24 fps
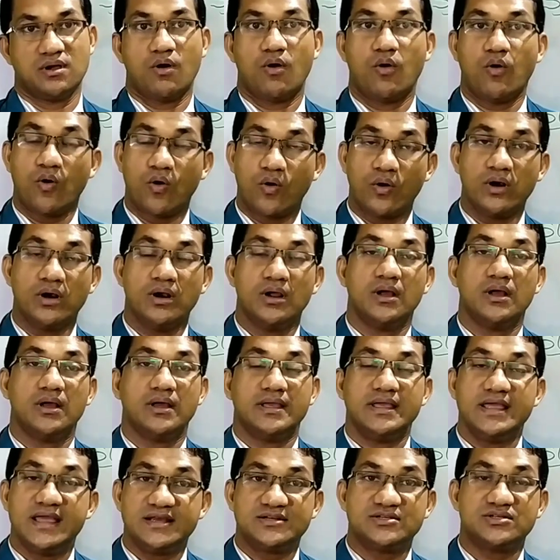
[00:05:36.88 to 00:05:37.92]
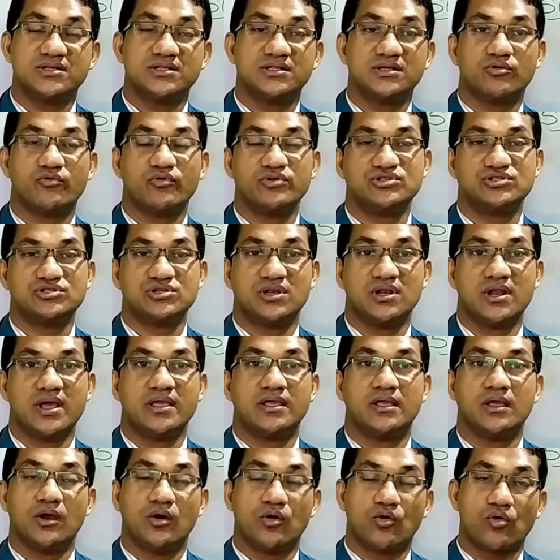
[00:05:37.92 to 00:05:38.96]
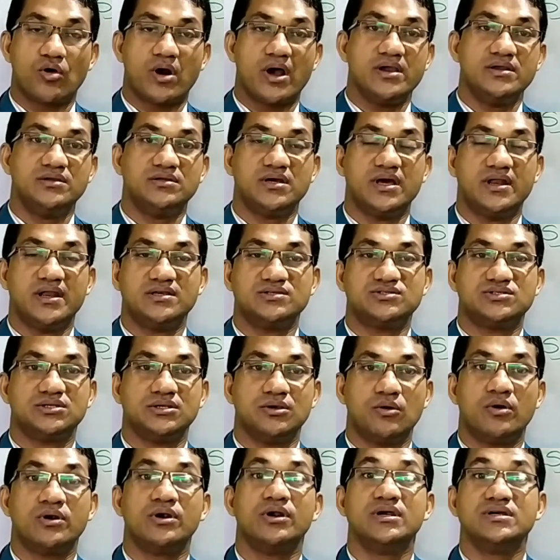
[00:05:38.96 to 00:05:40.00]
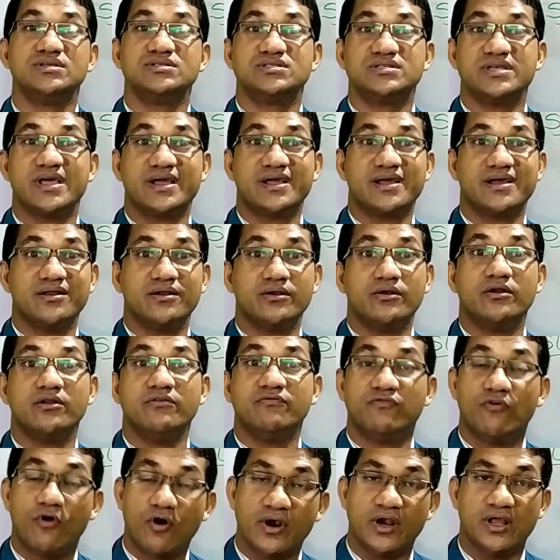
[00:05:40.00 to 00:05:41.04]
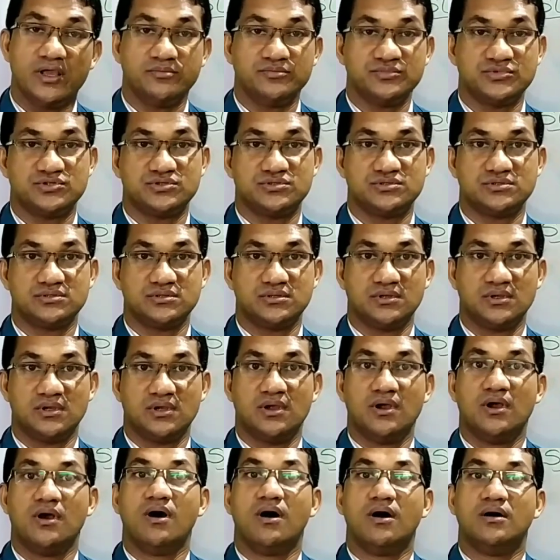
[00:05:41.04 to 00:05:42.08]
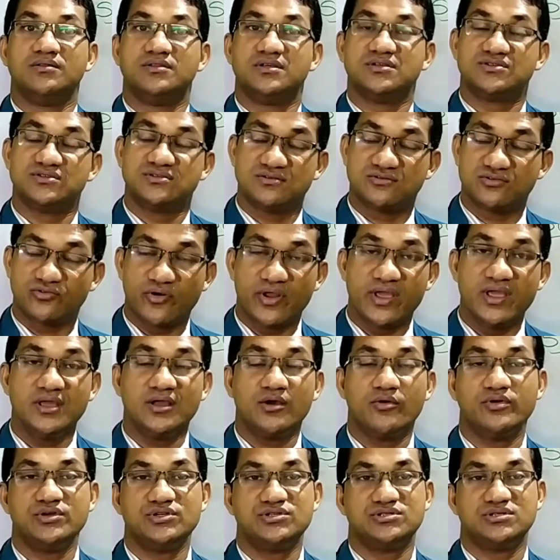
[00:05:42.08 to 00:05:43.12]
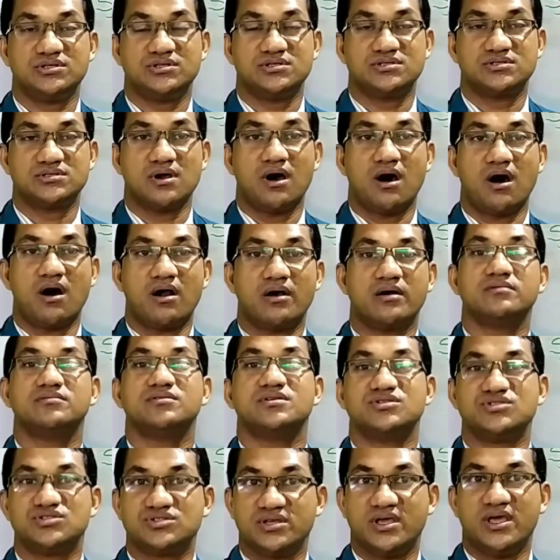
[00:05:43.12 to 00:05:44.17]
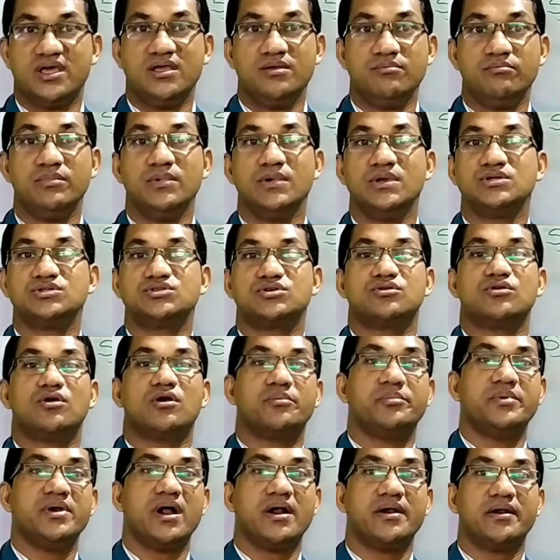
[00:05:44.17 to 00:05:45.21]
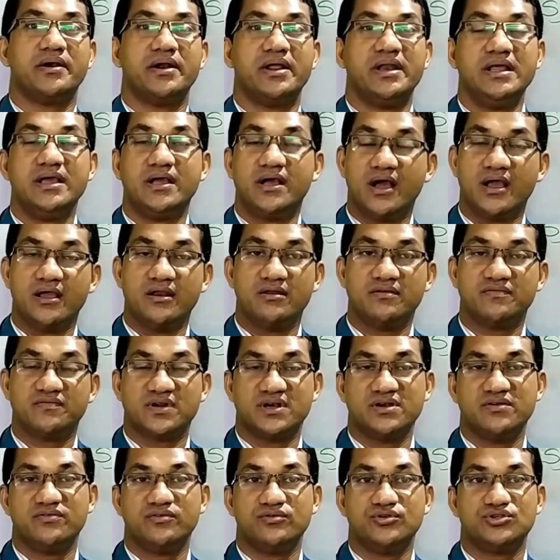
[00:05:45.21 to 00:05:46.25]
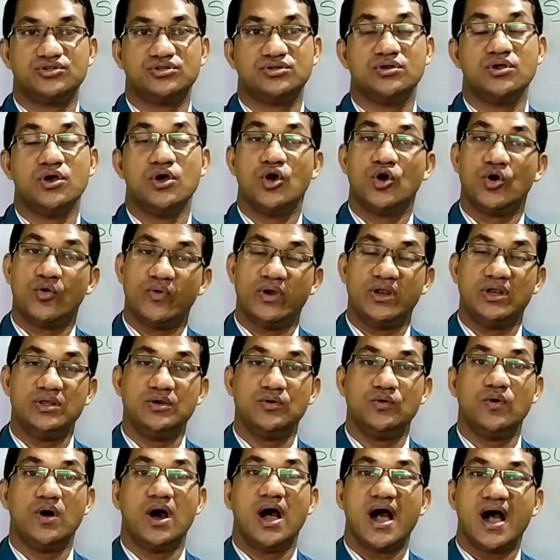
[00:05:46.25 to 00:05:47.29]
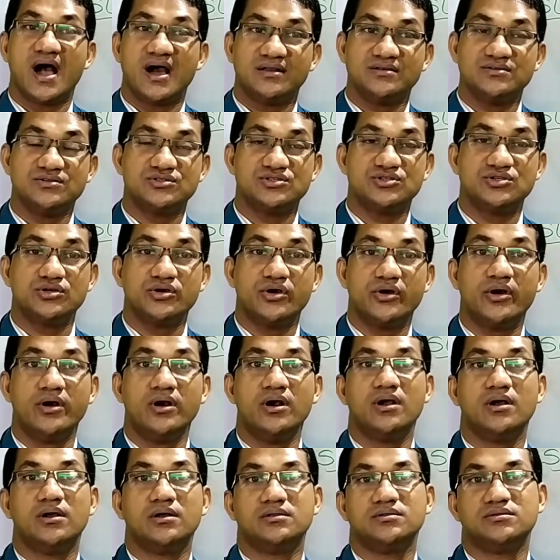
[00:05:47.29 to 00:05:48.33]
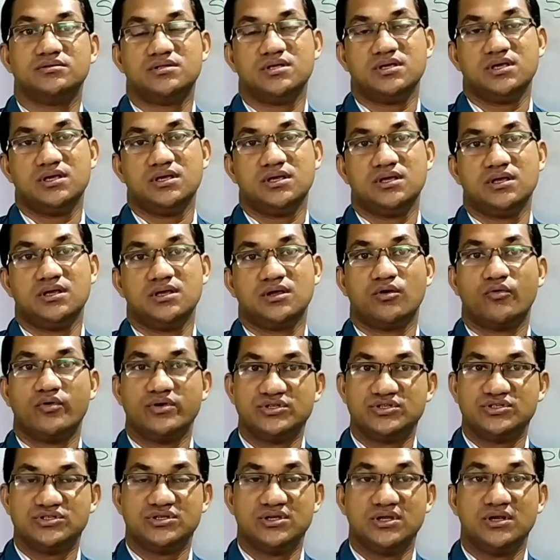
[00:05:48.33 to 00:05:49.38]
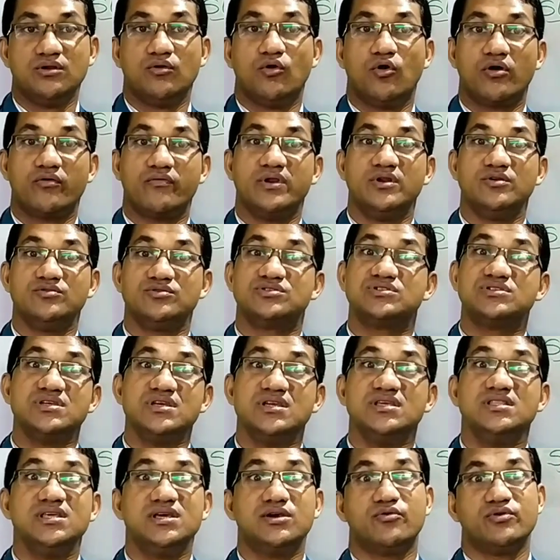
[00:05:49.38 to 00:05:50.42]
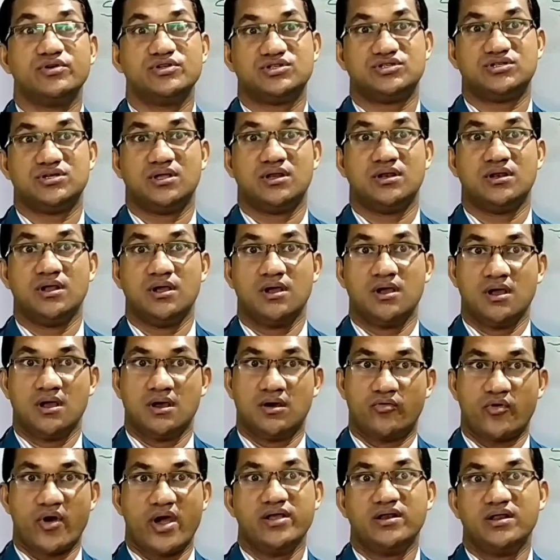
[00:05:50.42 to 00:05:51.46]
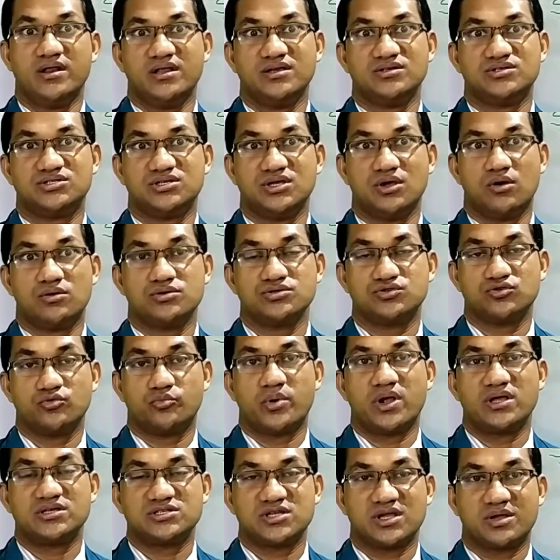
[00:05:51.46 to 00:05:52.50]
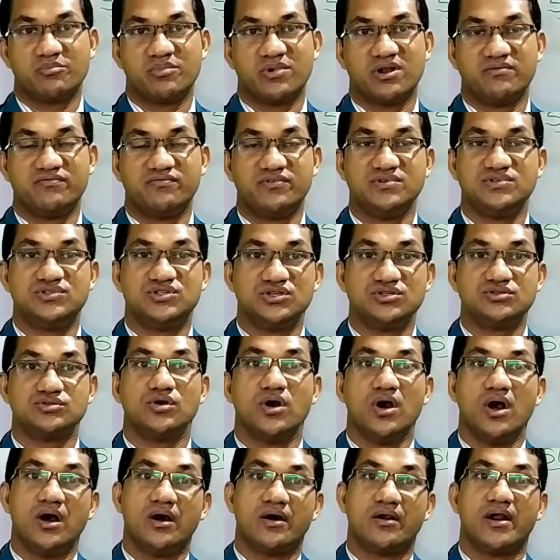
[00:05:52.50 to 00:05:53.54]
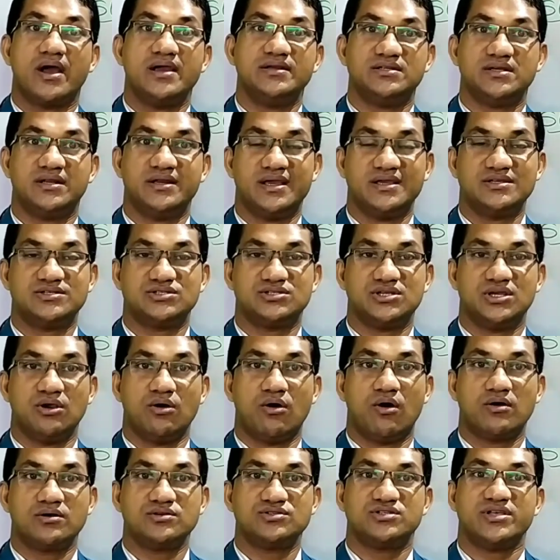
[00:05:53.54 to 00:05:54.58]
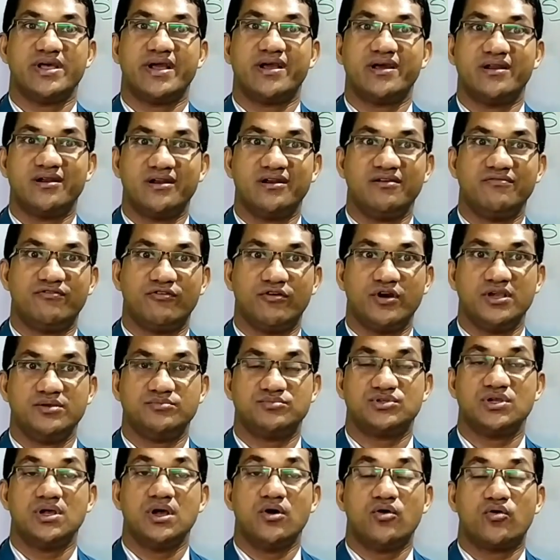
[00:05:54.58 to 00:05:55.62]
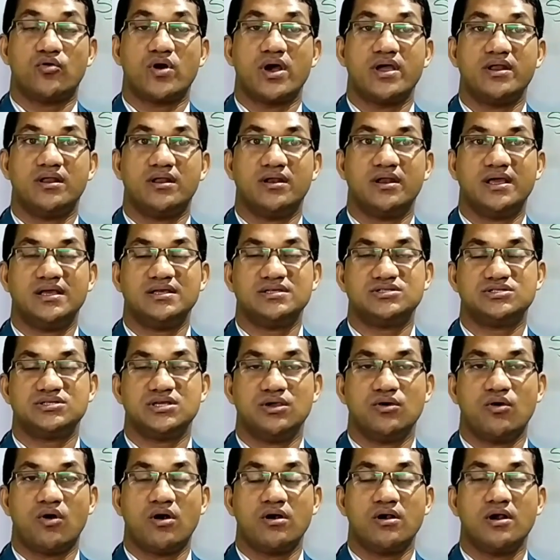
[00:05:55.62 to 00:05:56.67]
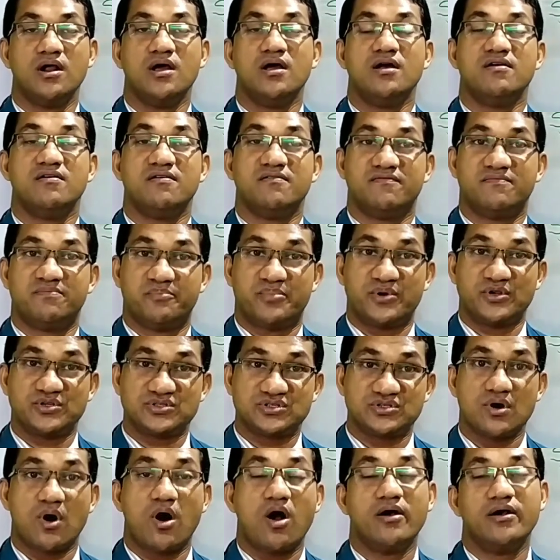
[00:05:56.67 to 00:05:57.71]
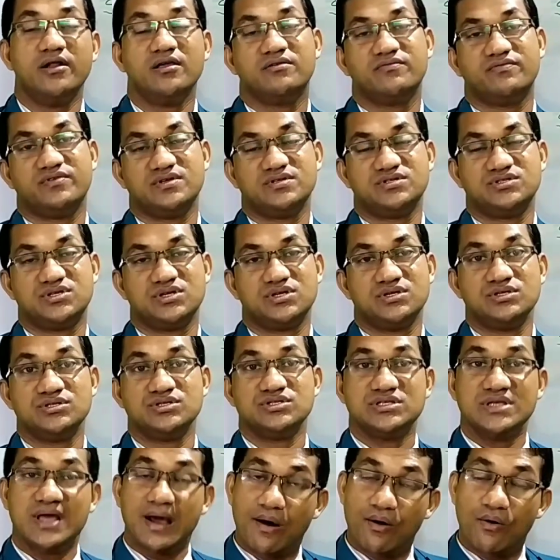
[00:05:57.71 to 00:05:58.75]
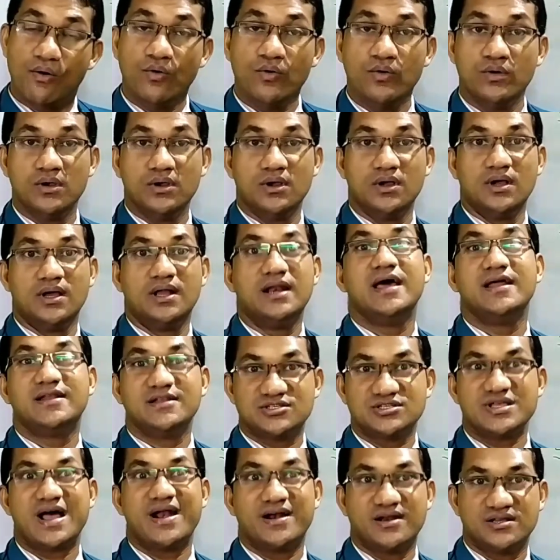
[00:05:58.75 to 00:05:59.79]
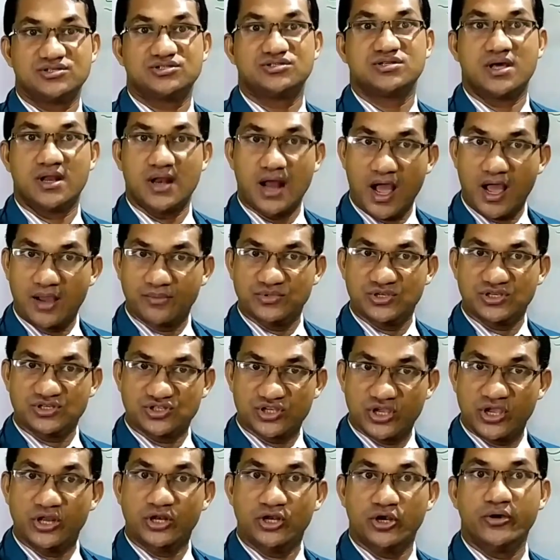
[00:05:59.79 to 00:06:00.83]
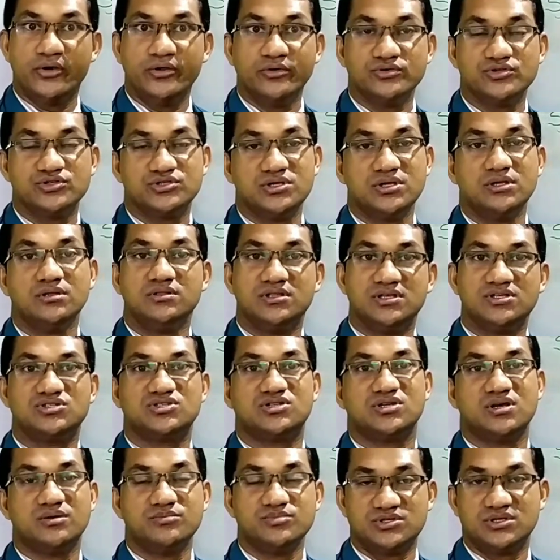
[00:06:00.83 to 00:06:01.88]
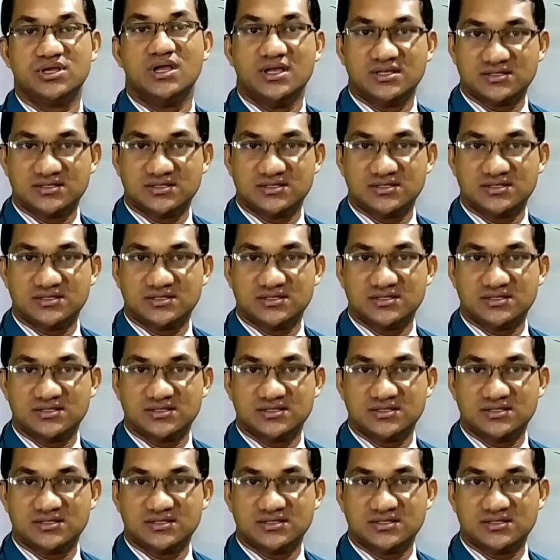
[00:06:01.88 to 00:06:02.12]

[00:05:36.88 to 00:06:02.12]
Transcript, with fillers: Or yet another question like, write an essay on secondary phonemes. The three questions are the same, so don't be under any kind of confusion when you answer the question or when you see the question. Write an essay on suprasegmental features, write an essay on secondary phonemes, write an essay on prosodic features. So let us understand. I am just introducing these terms.